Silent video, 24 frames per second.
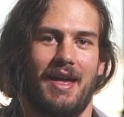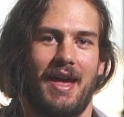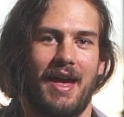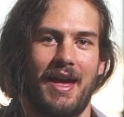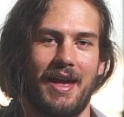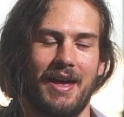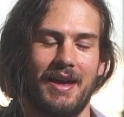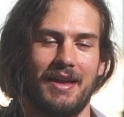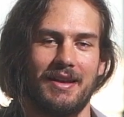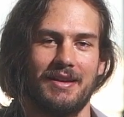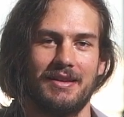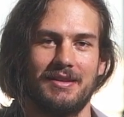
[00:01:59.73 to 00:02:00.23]

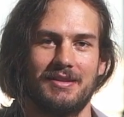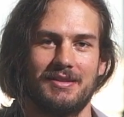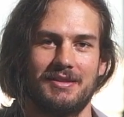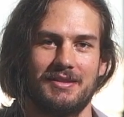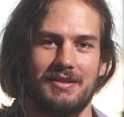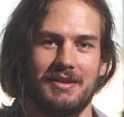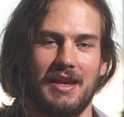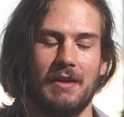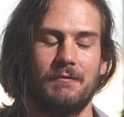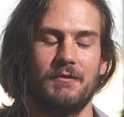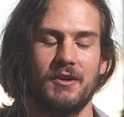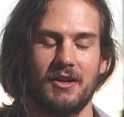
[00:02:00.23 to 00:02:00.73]
And
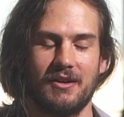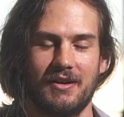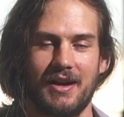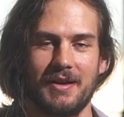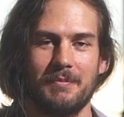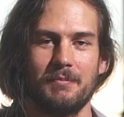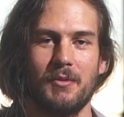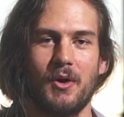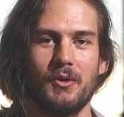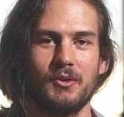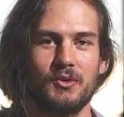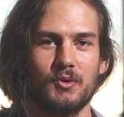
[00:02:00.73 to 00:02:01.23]
if you're
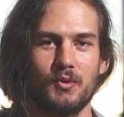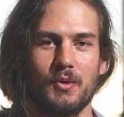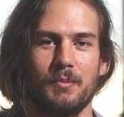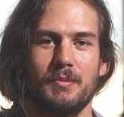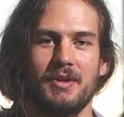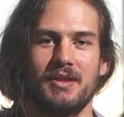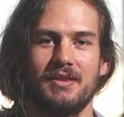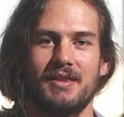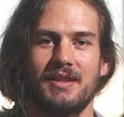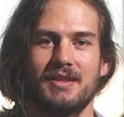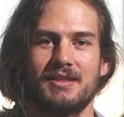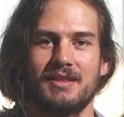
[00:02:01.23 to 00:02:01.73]
like most
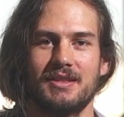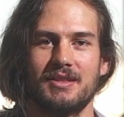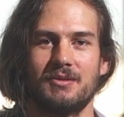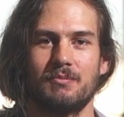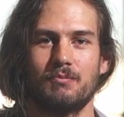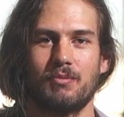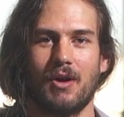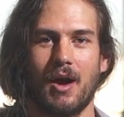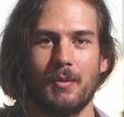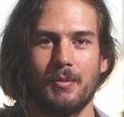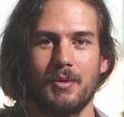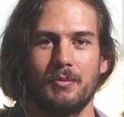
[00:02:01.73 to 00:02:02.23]
women, this is
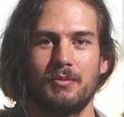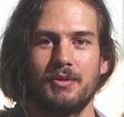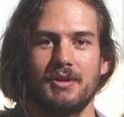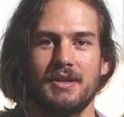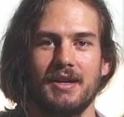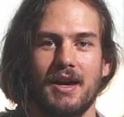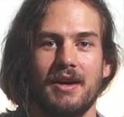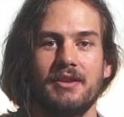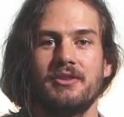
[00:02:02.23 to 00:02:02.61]
probably